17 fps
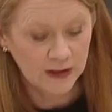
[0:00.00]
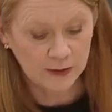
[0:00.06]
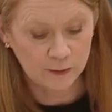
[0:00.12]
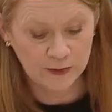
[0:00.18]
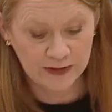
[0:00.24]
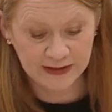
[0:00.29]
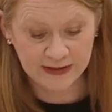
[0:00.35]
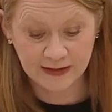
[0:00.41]

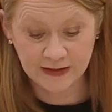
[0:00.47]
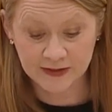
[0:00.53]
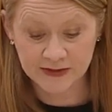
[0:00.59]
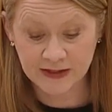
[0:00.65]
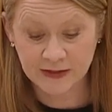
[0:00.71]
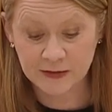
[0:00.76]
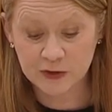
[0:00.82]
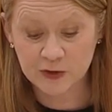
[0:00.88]
Well, I
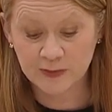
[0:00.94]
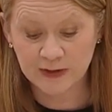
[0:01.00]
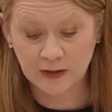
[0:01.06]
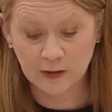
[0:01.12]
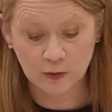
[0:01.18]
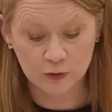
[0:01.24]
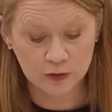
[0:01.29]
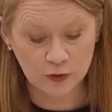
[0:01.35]
continue to be
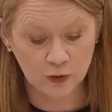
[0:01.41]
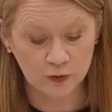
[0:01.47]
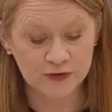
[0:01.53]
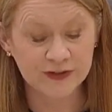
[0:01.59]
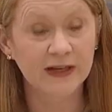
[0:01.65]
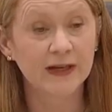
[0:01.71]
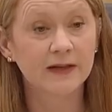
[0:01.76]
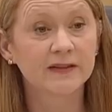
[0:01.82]
in close
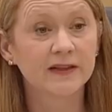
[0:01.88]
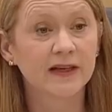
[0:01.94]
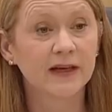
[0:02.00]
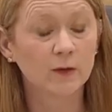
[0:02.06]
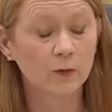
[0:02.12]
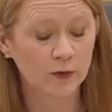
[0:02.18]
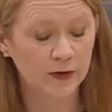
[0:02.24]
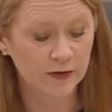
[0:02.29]
contact
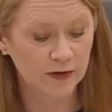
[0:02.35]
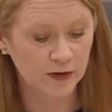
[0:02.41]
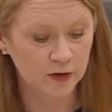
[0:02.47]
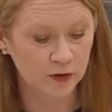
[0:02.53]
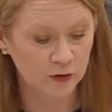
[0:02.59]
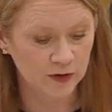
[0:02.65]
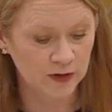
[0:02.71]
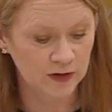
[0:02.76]
with
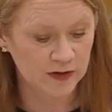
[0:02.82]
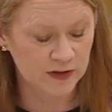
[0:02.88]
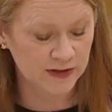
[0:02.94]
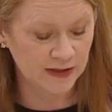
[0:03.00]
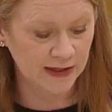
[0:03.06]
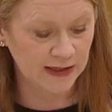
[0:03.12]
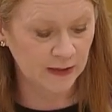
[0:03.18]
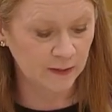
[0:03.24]

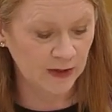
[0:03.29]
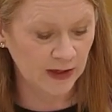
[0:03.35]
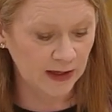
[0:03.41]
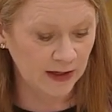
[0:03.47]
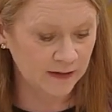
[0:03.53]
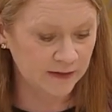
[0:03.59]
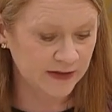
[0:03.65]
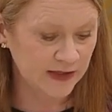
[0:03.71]
unions
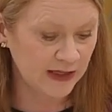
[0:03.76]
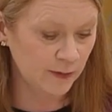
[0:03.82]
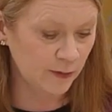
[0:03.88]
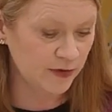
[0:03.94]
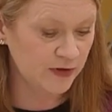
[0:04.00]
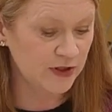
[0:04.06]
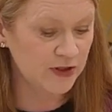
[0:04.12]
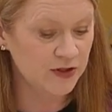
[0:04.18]
and
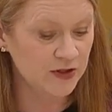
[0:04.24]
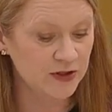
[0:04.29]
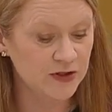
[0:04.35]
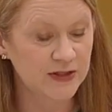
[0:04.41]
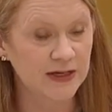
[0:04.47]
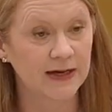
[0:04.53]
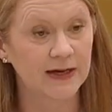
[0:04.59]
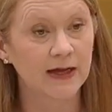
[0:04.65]
with
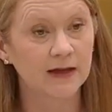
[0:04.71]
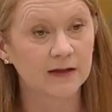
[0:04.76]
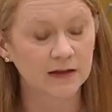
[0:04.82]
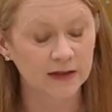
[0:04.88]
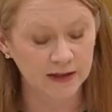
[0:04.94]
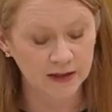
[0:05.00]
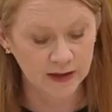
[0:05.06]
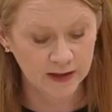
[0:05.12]
teachers
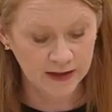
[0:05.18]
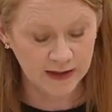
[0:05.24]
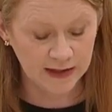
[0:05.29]
directly,